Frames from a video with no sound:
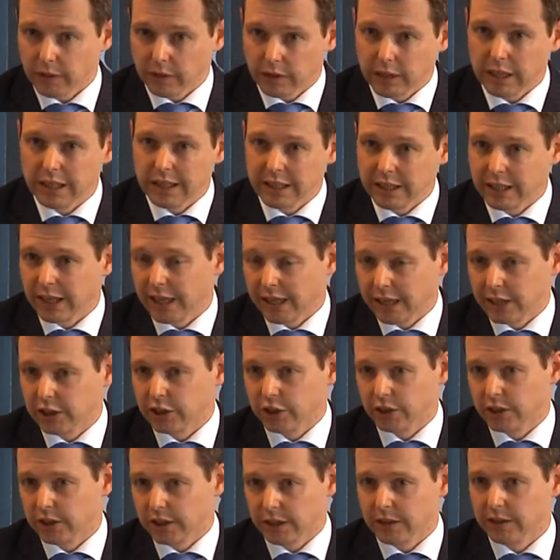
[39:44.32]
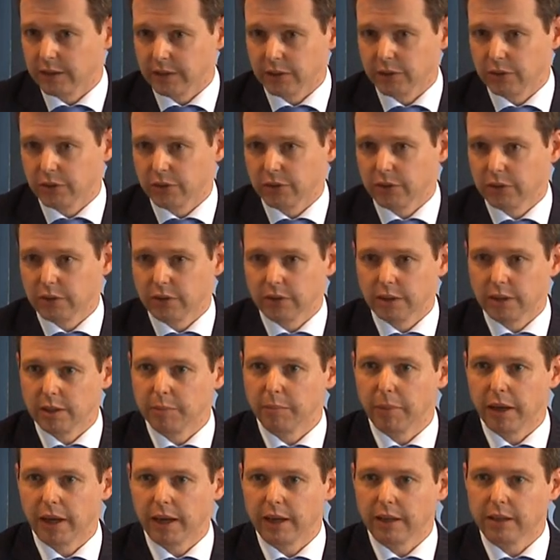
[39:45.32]
engaged in this
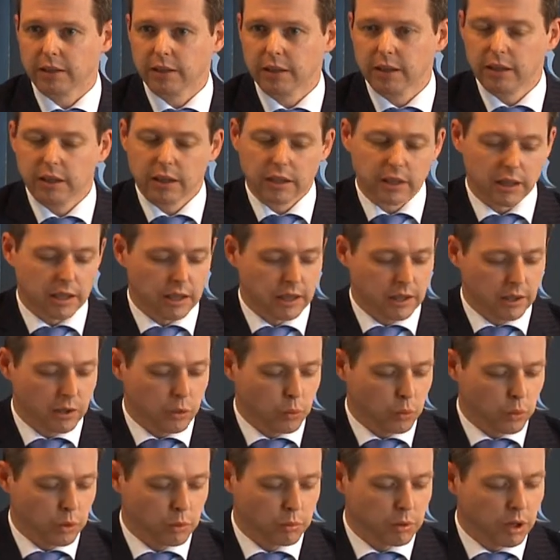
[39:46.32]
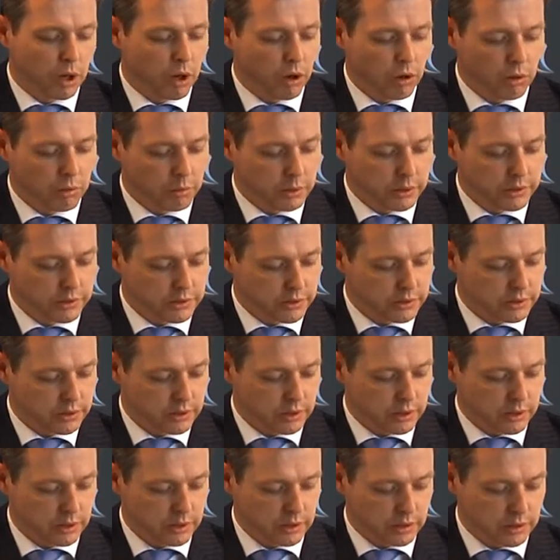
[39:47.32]
debate. We will always
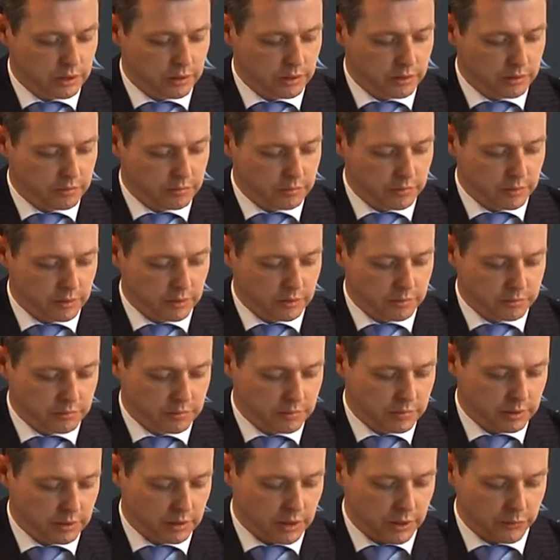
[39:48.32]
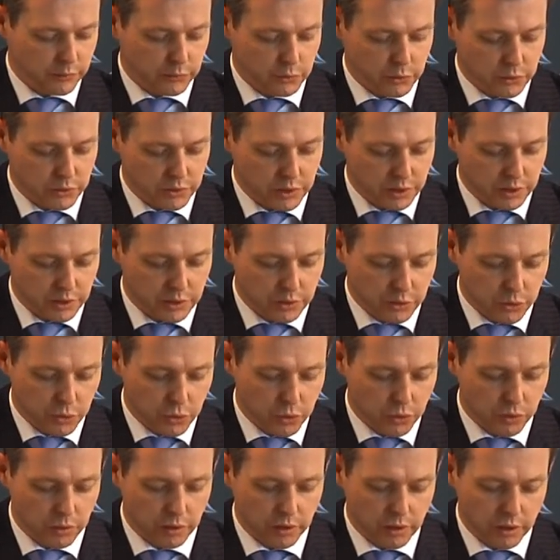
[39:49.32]
have to
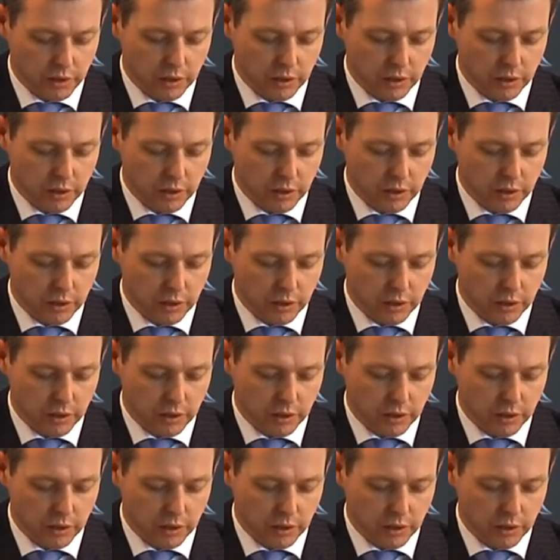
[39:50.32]
secure